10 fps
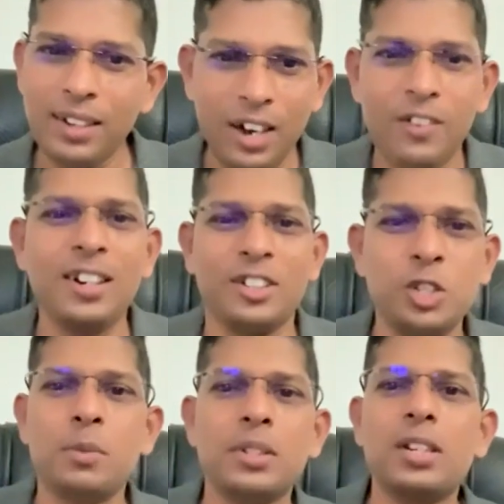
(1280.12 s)
our
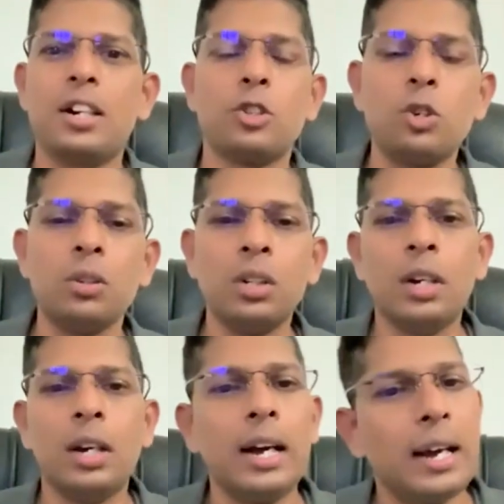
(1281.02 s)
achievements also
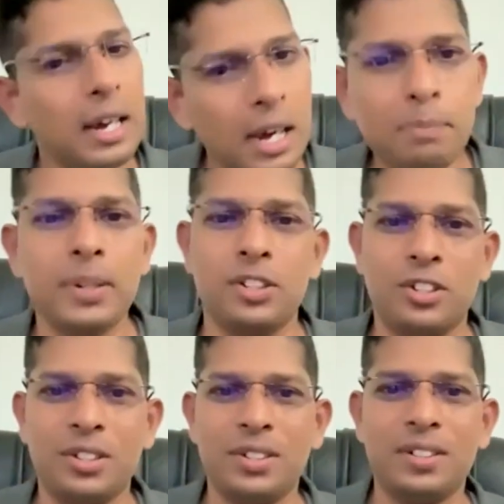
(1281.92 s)

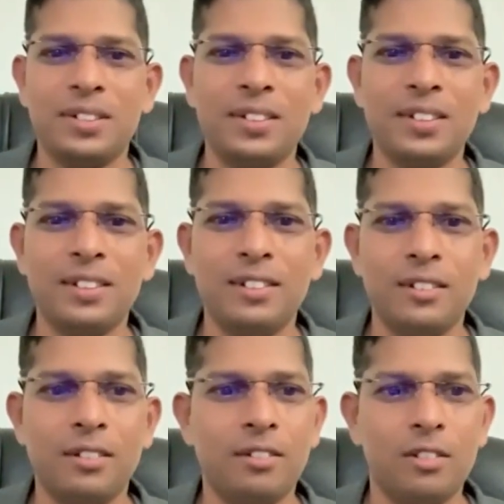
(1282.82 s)
happens.
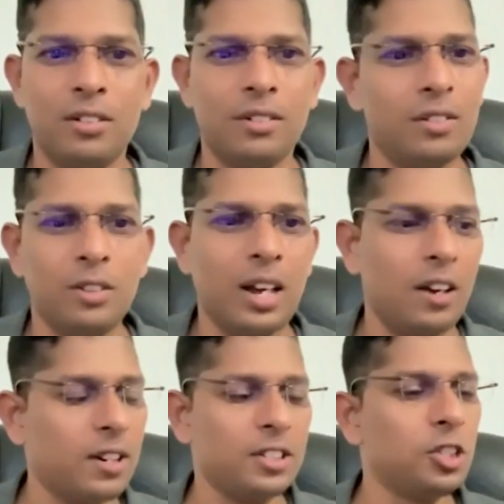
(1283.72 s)

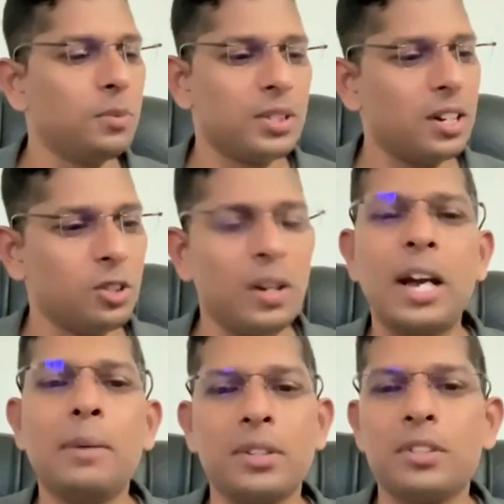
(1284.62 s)
Our achievements also
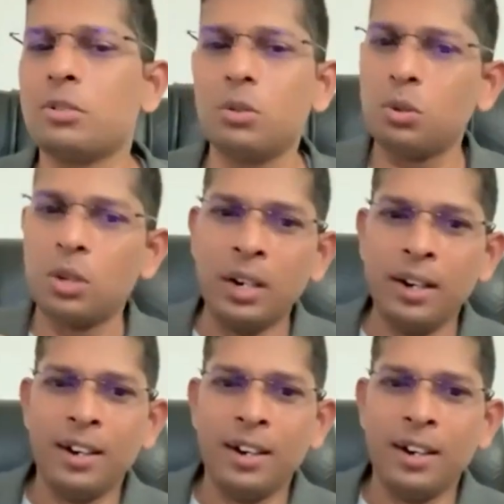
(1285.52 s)
happen. So